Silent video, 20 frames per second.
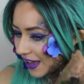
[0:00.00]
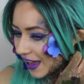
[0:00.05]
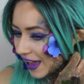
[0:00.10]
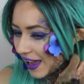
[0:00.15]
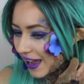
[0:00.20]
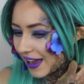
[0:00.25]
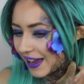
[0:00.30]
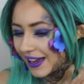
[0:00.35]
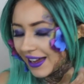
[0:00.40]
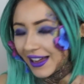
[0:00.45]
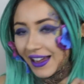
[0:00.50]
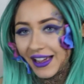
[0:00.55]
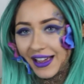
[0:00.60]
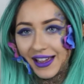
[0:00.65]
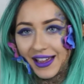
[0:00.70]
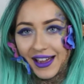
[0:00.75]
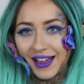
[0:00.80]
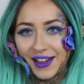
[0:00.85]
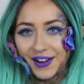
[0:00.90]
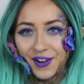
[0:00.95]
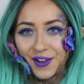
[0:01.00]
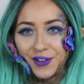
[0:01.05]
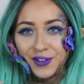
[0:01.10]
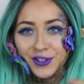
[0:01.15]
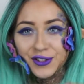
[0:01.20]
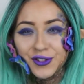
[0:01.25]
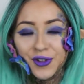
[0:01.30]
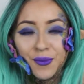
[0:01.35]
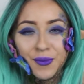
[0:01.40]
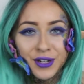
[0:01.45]
I had
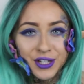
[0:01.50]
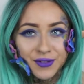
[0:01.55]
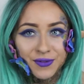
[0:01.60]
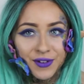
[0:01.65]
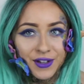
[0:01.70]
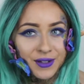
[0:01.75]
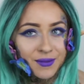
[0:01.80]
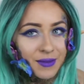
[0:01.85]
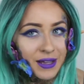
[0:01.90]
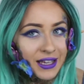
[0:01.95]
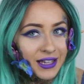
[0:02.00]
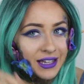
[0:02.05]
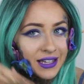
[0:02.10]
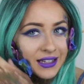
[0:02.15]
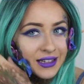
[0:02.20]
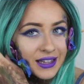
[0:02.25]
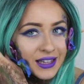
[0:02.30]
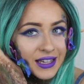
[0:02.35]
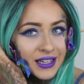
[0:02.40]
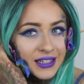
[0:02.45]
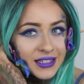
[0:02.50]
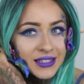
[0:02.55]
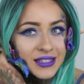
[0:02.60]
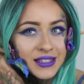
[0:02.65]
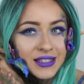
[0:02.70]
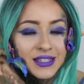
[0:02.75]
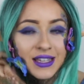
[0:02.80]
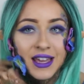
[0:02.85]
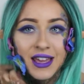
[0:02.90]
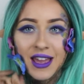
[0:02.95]
so much fun making
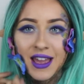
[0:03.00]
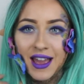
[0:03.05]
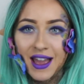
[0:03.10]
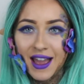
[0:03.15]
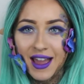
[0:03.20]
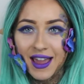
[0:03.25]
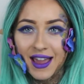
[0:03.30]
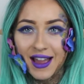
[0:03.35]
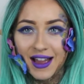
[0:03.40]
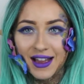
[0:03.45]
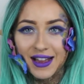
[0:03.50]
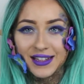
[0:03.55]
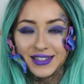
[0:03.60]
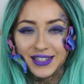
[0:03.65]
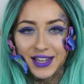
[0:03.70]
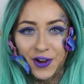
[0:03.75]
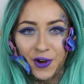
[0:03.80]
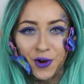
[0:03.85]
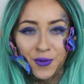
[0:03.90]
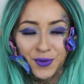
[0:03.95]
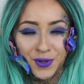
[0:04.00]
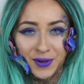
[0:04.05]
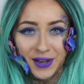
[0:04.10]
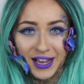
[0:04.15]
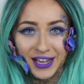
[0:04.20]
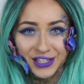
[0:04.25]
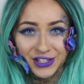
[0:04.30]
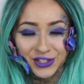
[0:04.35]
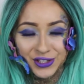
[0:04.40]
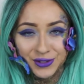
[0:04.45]
this, and I hope you
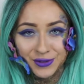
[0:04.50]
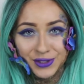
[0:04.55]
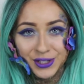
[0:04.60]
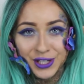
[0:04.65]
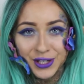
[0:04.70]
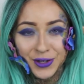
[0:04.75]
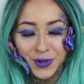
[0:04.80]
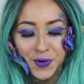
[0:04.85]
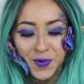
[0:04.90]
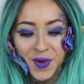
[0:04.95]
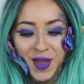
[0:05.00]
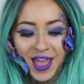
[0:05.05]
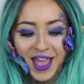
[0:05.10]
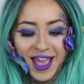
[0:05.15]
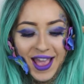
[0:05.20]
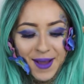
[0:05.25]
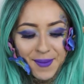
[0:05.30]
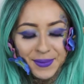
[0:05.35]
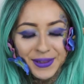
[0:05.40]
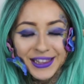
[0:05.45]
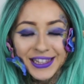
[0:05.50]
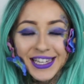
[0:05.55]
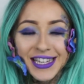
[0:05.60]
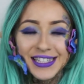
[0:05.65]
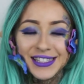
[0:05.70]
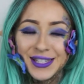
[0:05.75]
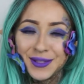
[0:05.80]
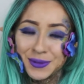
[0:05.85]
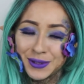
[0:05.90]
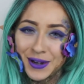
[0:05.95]
guys do too.
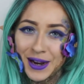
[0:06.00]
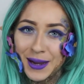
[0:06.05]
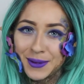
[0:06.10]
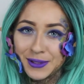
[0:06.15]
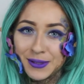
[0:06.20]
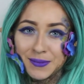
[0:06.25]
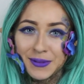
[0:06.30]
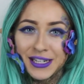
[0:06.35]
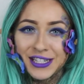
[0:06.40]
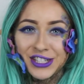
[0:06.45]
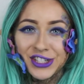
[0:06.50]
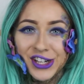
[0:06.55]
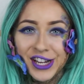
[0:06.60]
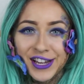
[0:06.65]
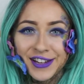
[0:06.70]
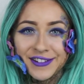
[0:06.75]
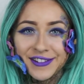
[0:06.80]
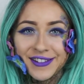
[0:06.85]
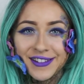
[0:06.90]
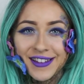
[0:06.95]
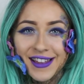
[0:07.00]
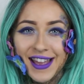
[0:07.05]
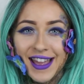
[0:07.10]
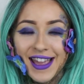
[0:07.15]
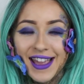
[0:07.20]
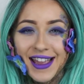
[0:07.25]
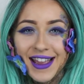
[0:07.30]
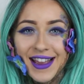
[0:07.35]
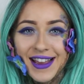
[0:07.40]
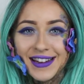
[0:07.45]
Please subscribe to my channel
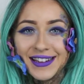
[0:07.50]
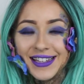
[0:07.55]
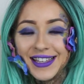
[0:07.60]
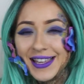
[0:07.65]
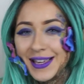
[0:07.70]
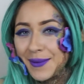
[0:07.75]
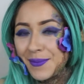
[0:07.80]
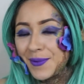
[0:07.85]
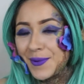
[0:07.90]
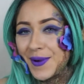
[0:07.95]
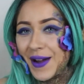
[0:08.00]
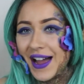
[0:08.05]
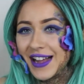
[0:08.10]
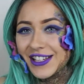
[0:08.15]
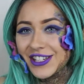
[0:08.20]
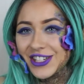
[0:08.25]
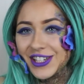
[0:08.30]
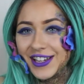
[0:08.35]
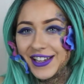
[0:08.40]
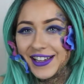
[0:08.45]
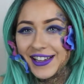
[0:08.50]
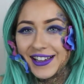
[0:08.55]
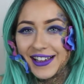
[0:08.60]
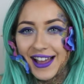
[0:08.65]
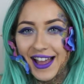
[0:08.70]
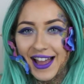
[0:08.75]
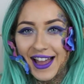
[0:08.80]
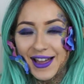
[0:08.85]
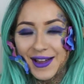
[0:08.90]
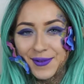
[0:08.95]
and keep watching.
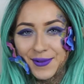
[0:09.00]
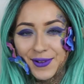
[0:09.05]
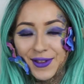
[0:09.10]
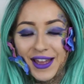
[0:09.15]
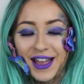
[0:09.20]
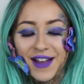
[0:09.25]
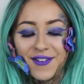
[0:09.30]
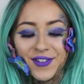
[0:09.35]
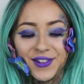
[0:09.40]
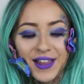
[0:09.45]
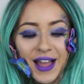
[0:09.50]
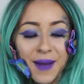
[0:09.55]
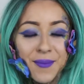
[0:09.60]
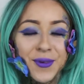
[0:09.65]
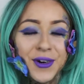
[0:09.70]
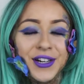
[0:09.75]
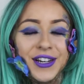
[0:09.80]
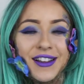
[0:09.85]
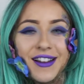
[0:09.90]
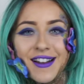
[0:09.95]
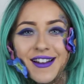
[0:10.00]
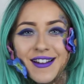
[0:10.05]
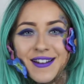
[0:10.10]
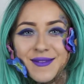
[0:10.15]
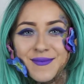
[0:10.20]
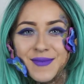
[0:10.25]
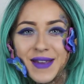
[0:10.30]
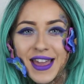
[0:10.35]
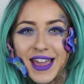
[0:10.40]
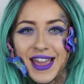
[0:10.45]
I will have a lot more to
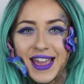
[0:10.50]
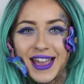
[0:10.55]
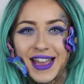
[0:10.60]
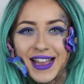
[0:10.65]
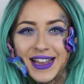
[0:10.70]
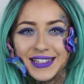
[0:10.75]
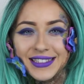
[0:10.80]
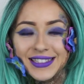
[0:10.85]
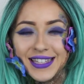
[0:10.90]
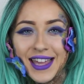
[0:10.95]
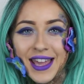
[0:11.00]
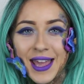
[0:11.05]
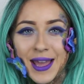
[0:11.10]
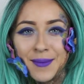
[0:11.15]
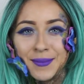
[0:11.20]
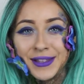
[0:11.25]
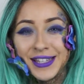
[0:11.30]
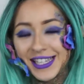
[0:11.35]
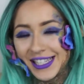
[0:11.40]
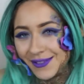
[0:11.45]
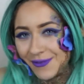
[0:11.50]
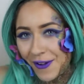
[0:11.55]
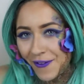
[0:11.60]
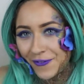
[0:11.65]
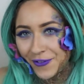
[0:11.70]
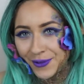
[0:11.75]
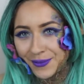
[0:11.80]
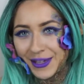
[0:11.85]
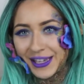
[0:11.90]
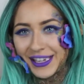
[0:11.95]
come, and please
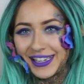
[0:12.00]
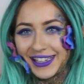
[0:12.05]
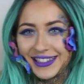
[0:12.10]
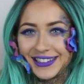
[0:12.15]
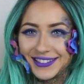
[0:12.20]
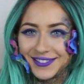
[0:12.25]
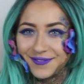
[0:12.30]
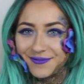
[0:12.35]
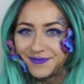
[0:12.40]
vote for me.